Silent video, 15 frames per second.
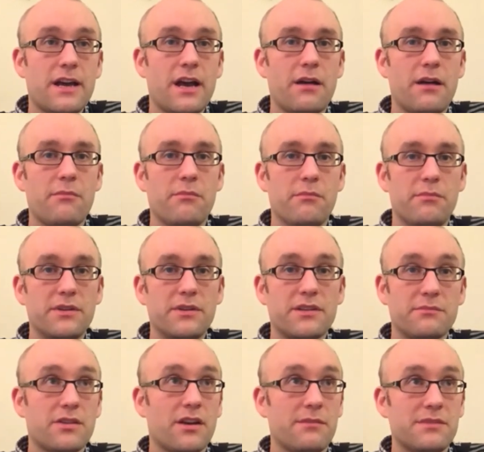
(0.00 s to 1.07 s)
But
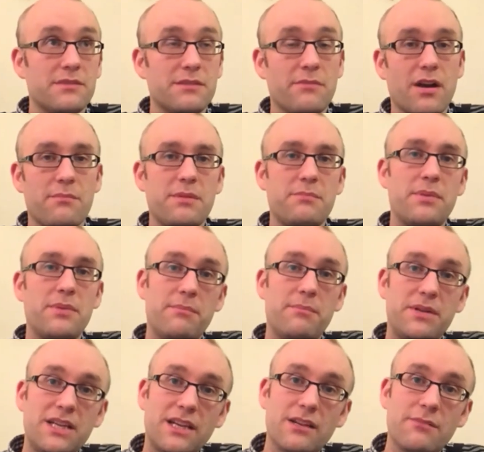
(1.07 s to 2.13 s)
sometimes it might be
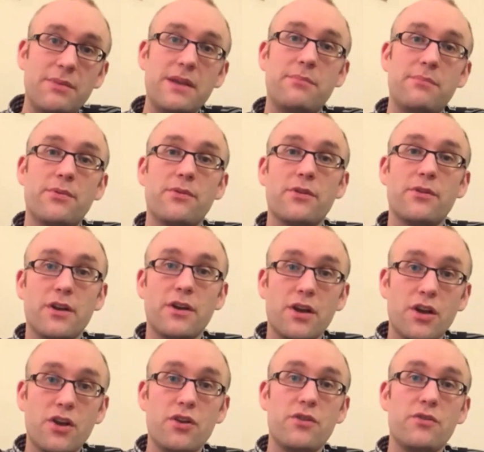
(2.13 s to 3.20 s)
particular people
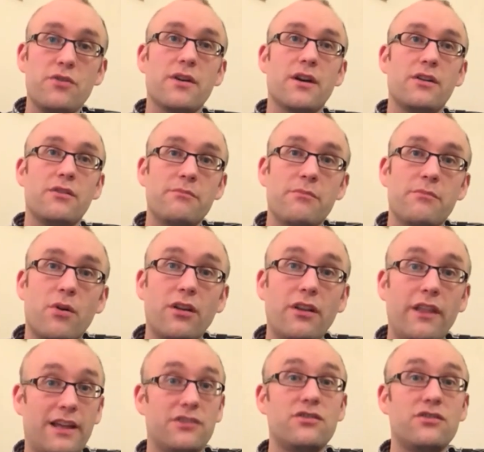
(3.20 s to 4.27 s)
who model
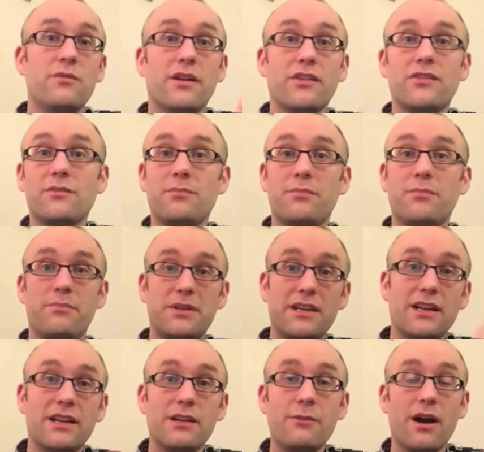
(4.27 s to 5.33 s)
that to us
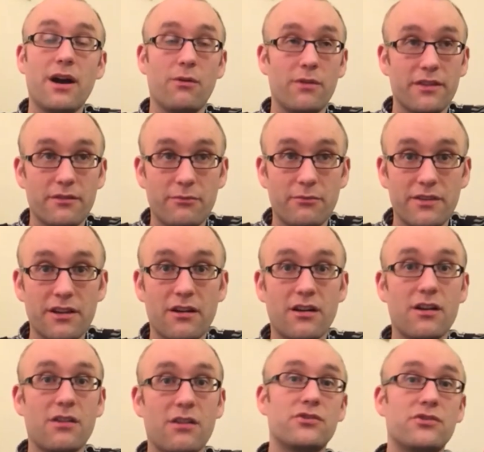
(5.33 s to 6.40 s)
particularly well, whether within
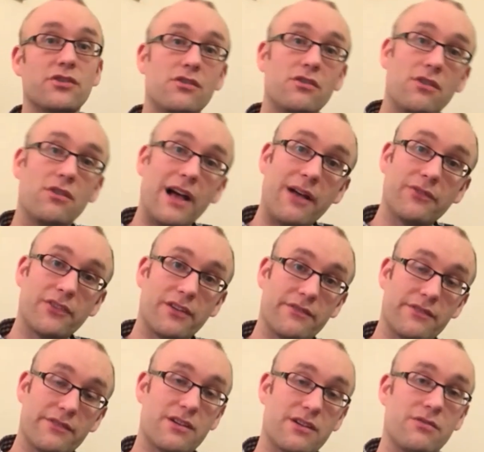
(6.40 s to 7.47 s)
our culture or outside
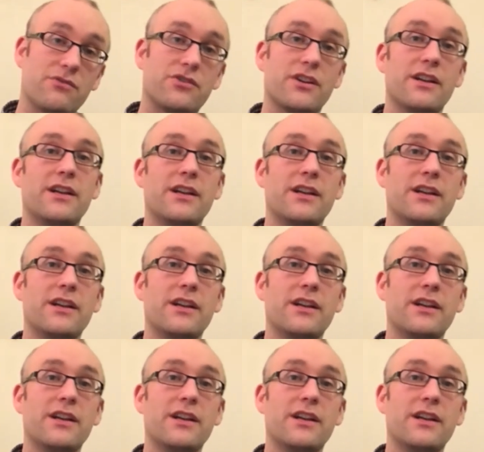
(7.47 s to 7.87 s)
of our culture.